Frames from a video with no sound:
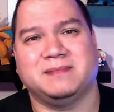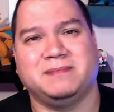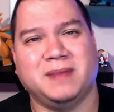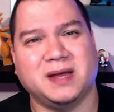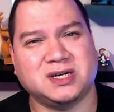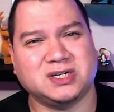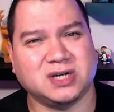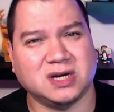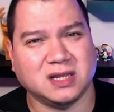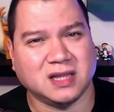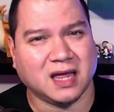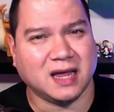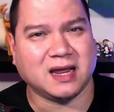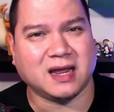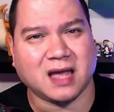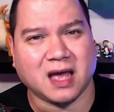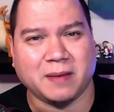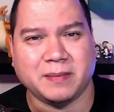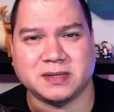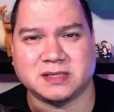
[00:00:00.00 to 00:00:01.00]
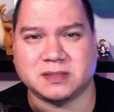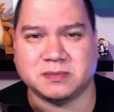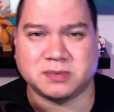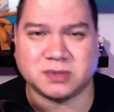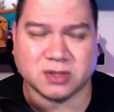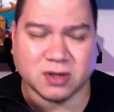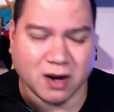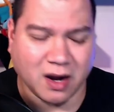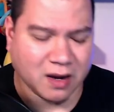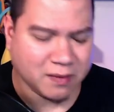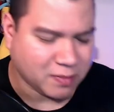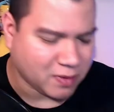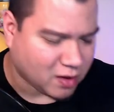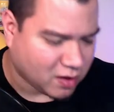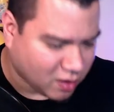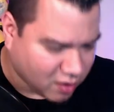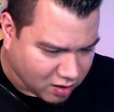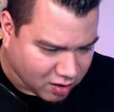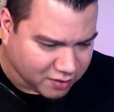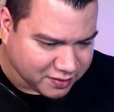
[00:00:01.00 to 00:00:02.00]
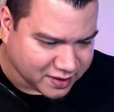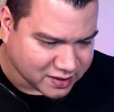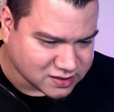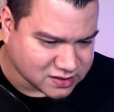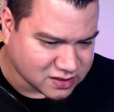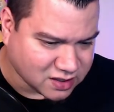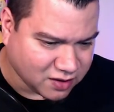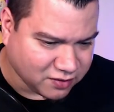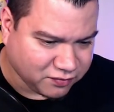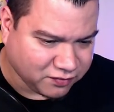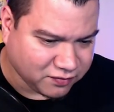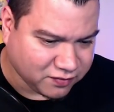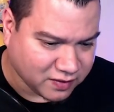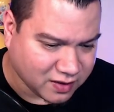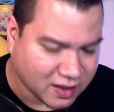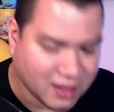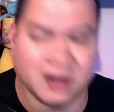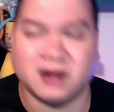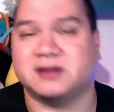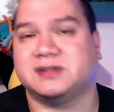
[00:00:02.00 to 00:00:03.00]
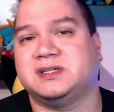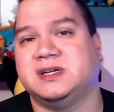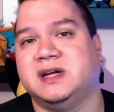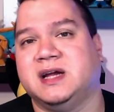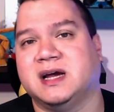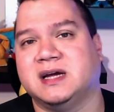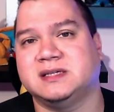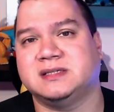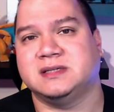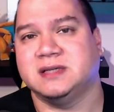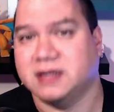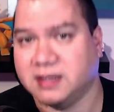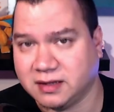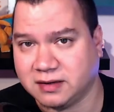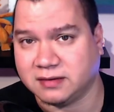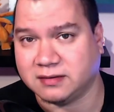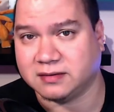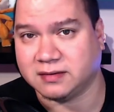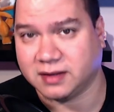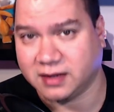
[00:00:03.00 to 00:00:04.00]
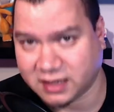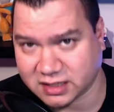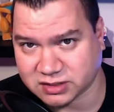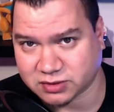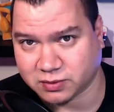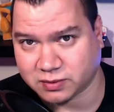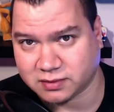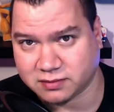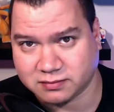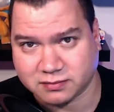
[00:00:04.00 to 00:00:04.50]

Make sure you like, comment, subscribe, all that stuff, and I'll see you guys in the next one.